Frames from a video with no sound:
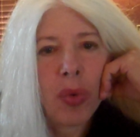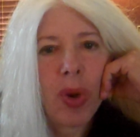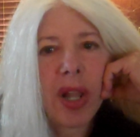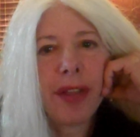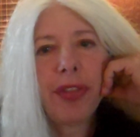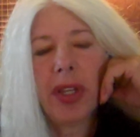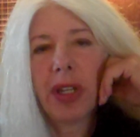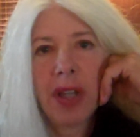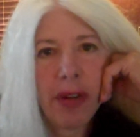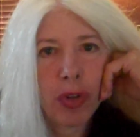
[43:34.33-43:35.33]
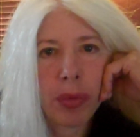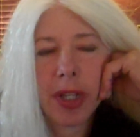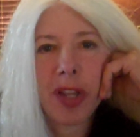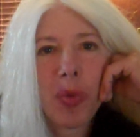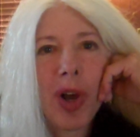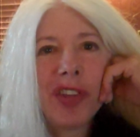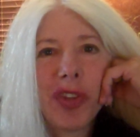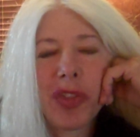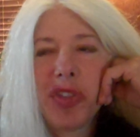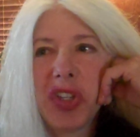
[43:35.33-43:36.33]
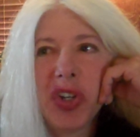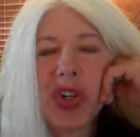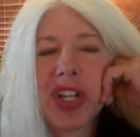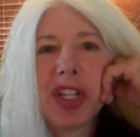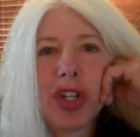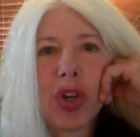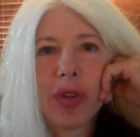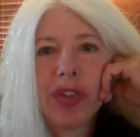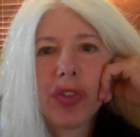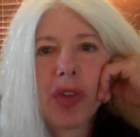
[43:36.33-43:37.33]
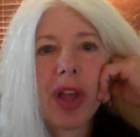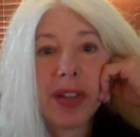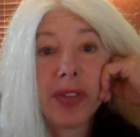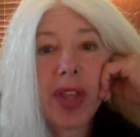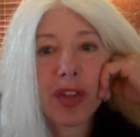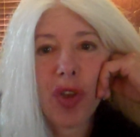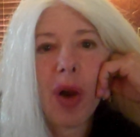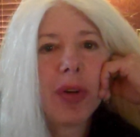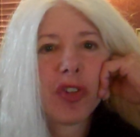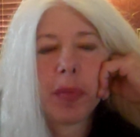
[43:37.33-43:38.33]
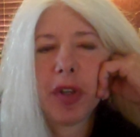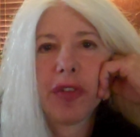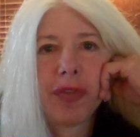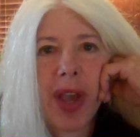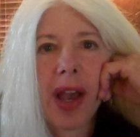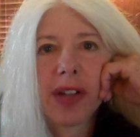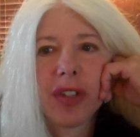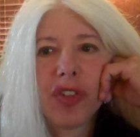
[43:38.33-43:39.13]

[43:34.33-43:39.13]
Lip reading: Well, I think it never really was a theory. This has always been a fact.